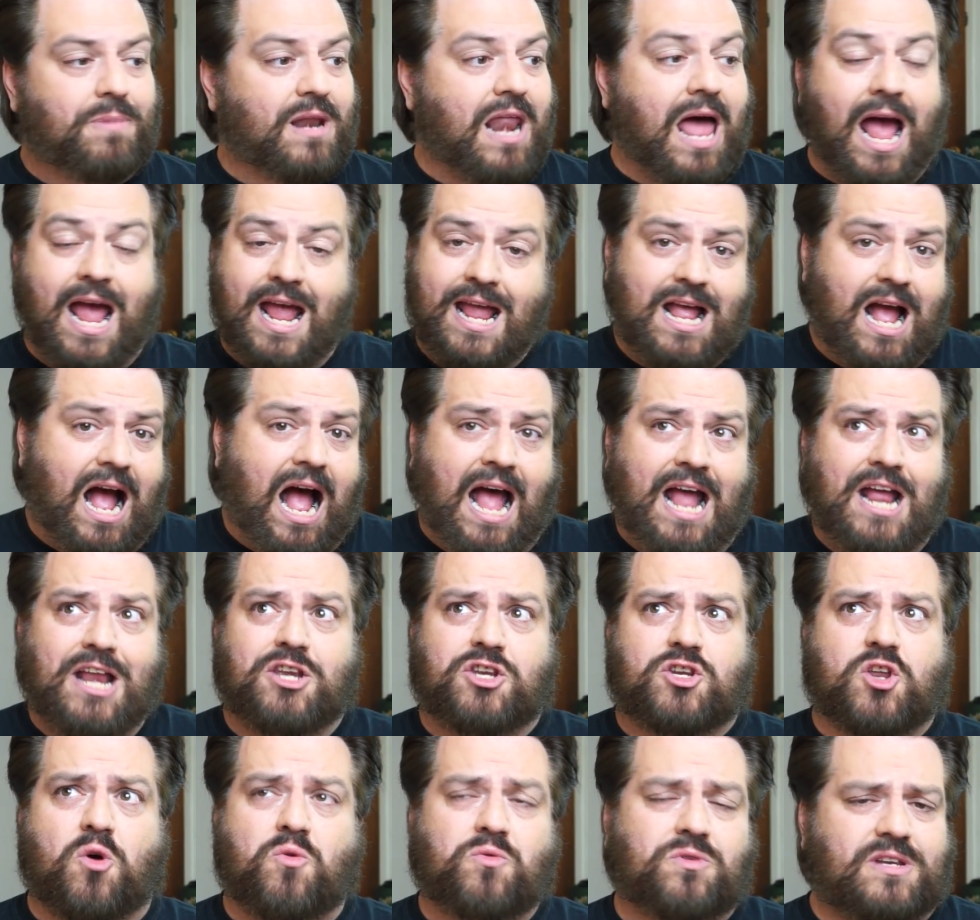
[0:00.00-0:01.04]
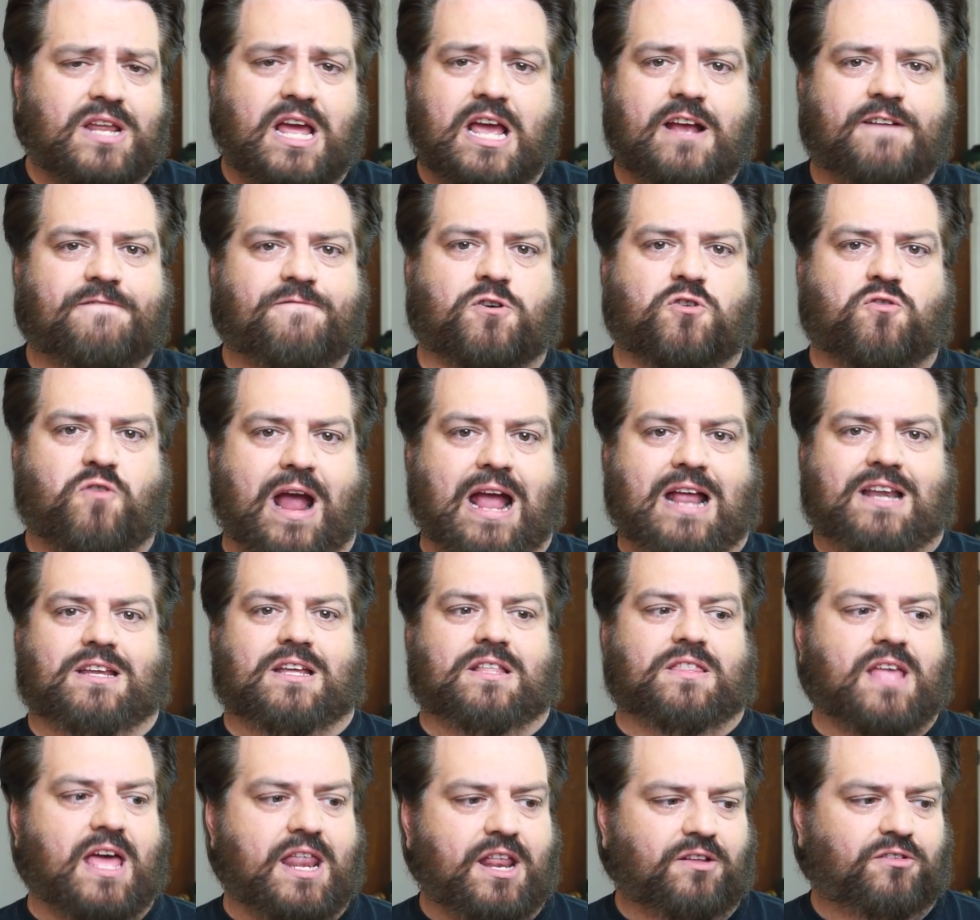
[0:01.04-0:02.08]
But I I don't take for
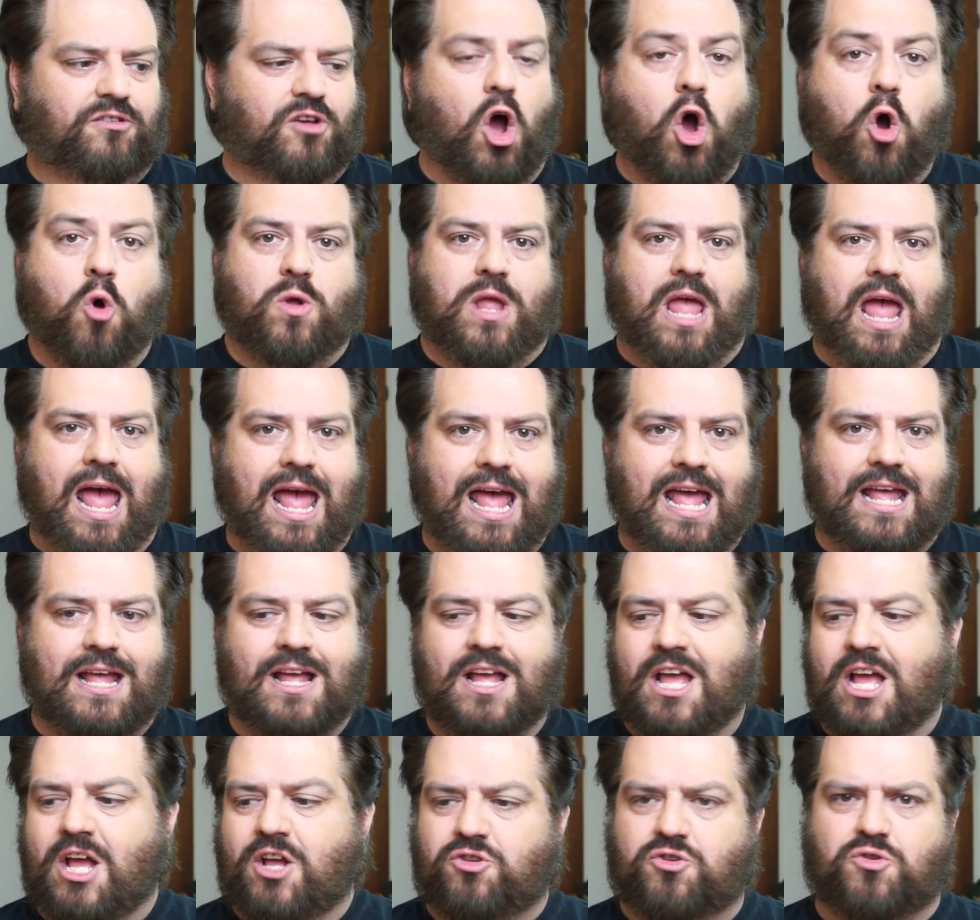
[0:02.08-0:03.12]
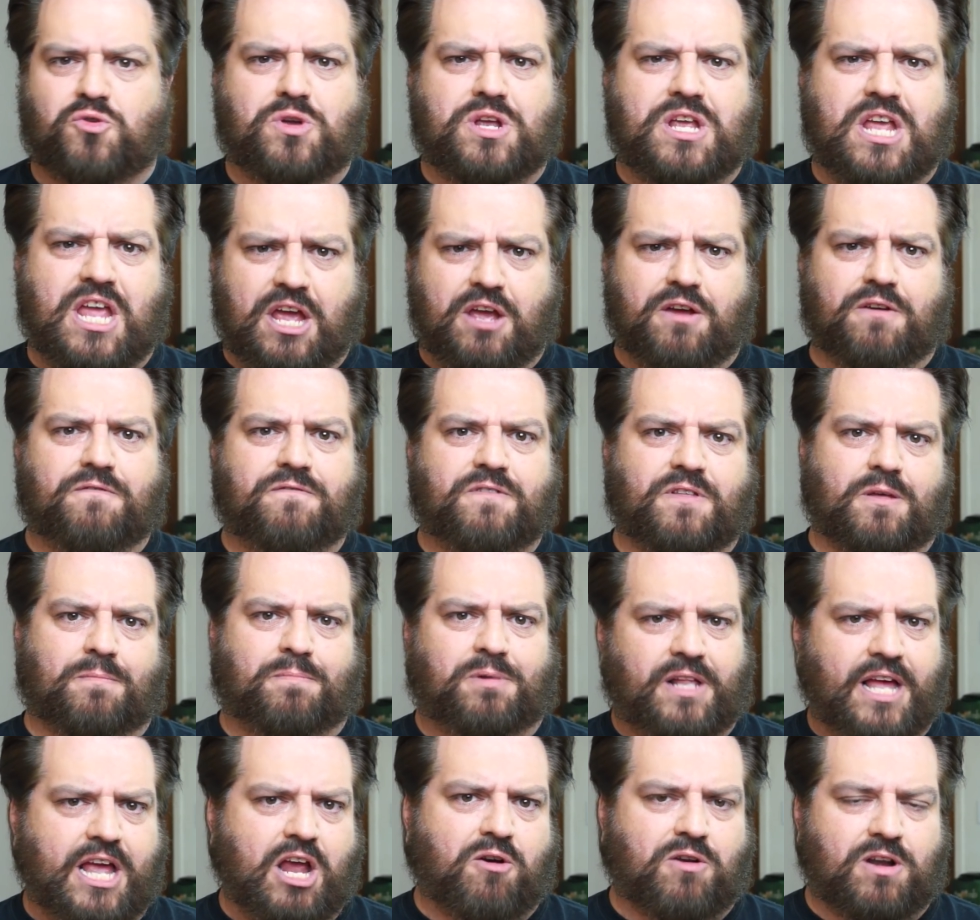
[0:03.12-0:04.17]
granted that it's okay to give the
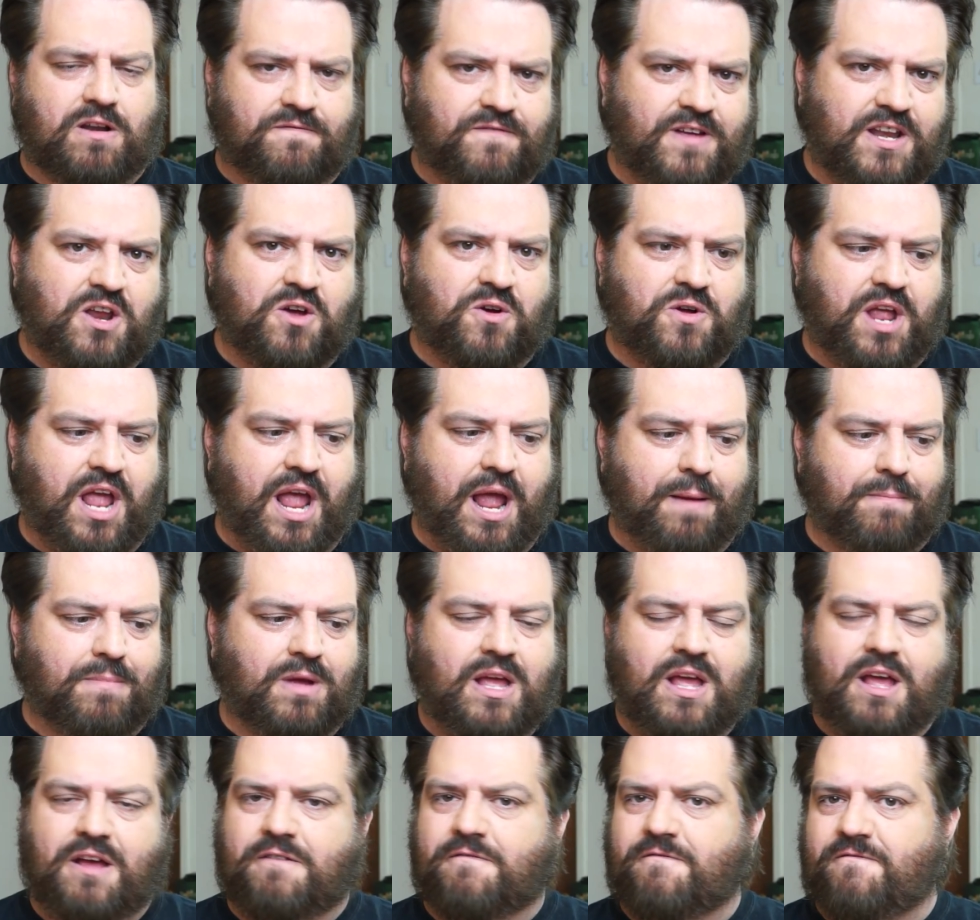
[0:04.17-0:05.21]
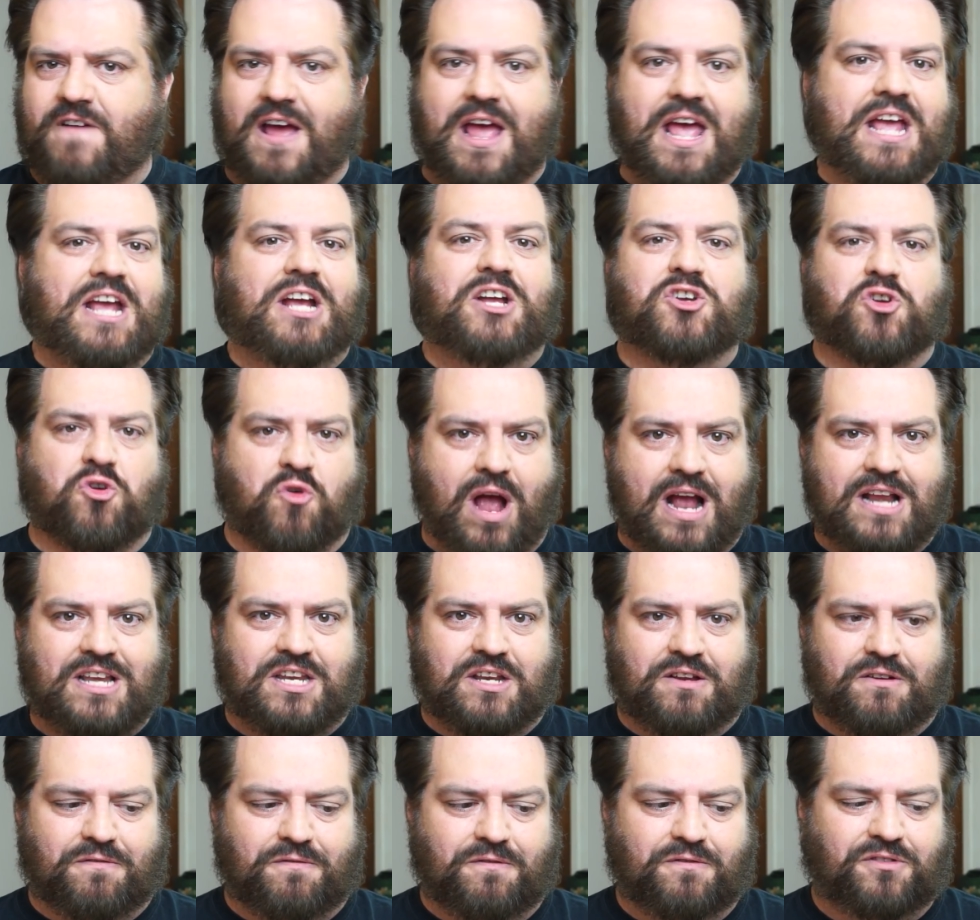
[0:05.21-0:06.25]
player in a video game vague
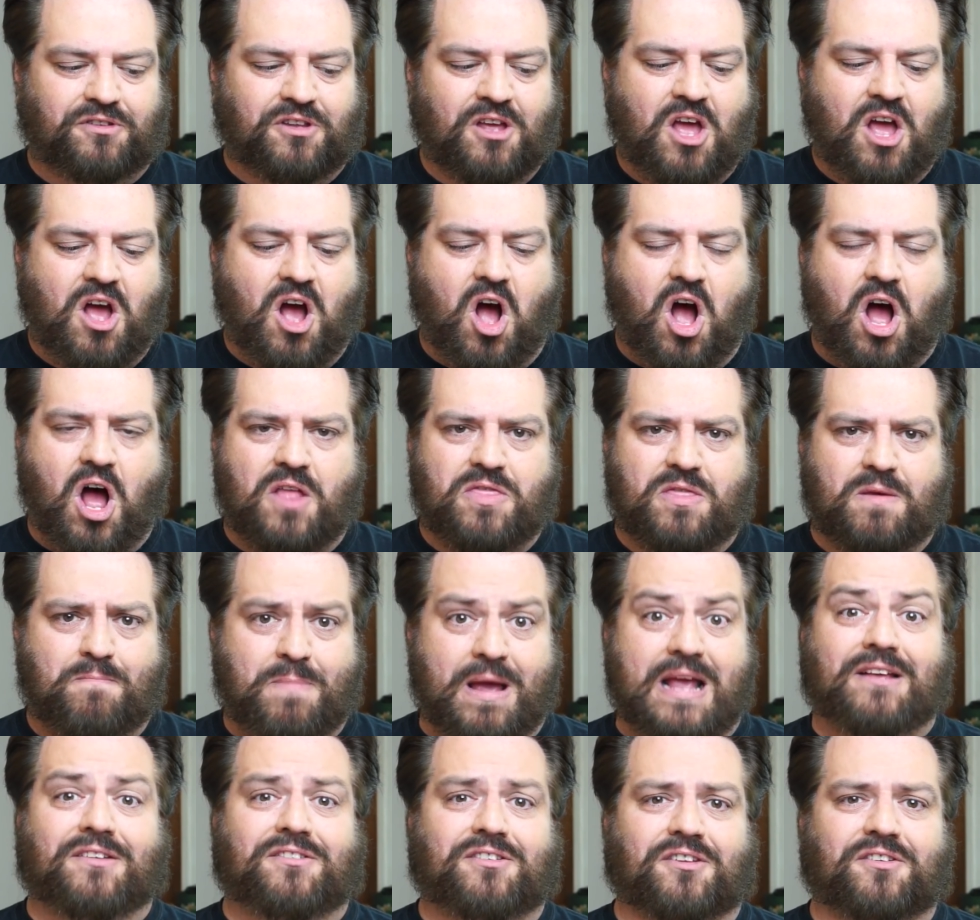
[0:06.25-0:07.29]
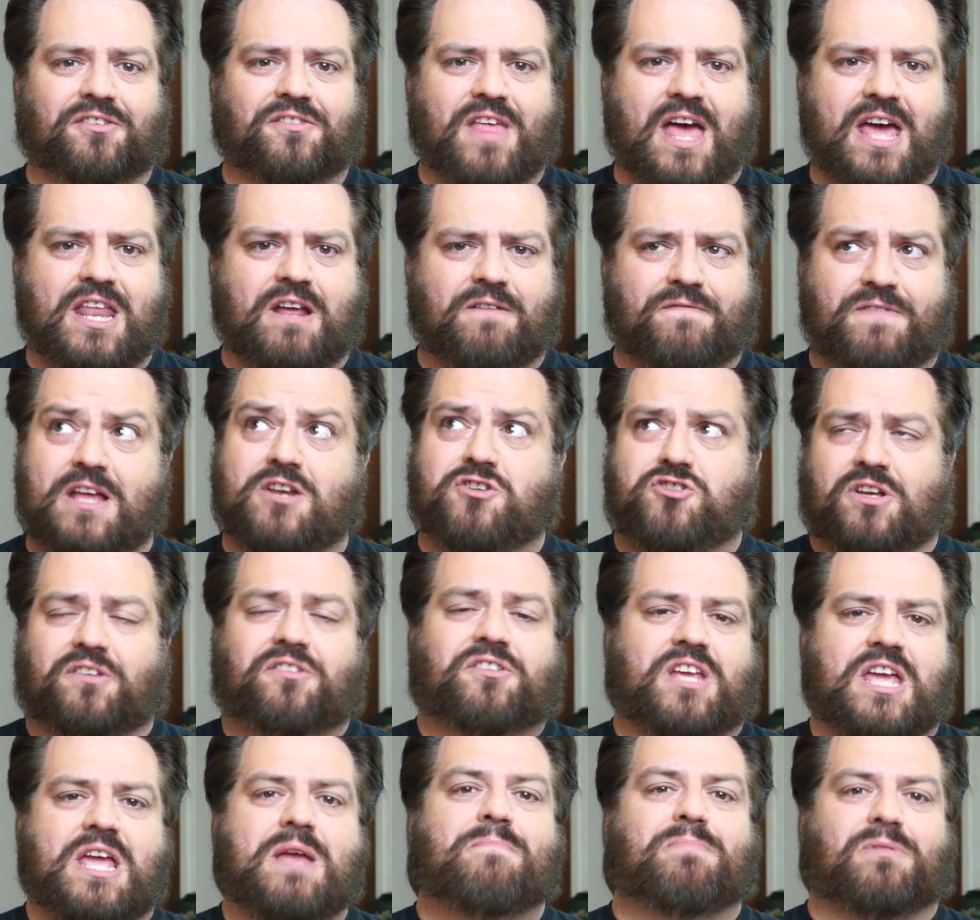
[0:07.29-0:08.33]
directives on the basis that if they
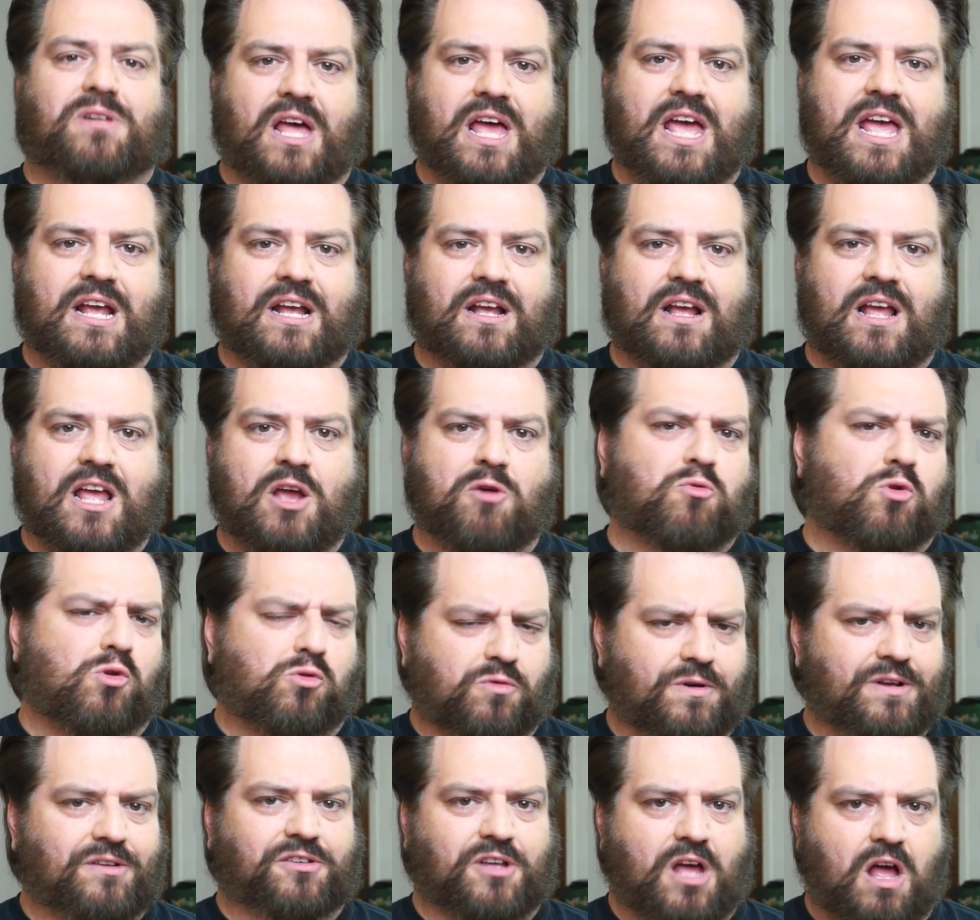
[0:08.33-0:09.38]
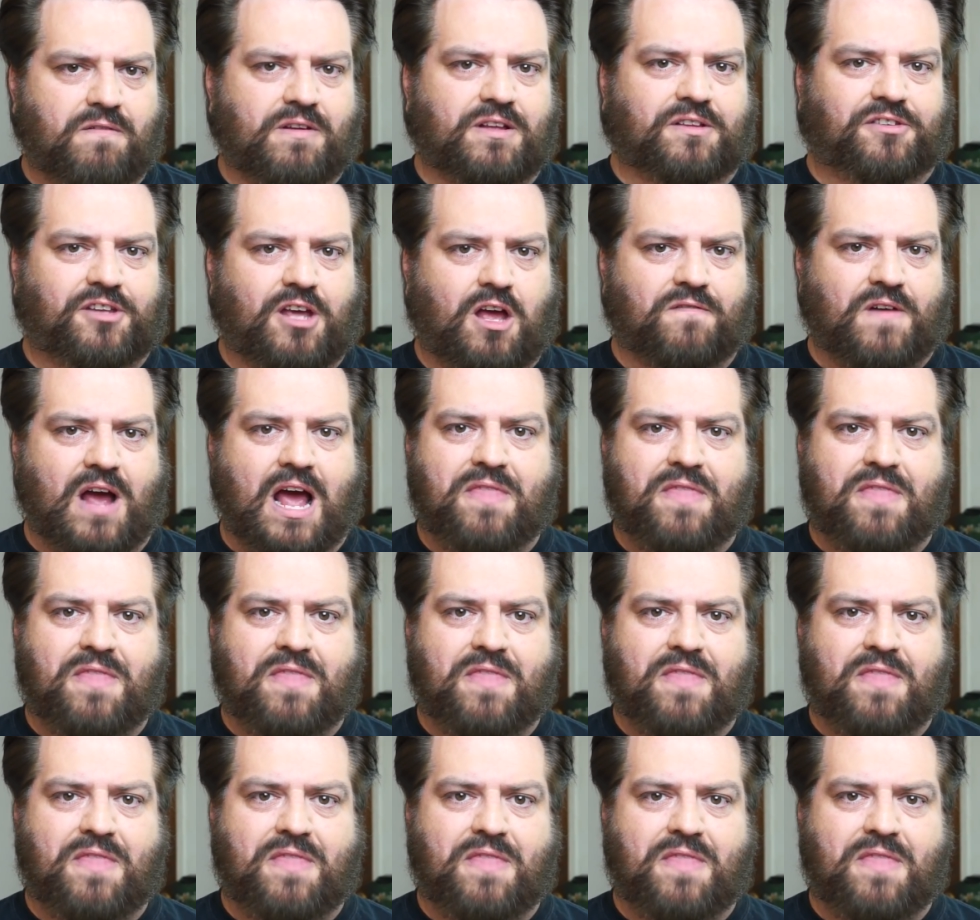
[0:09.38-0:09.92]
just keep playing, it will resolve itself.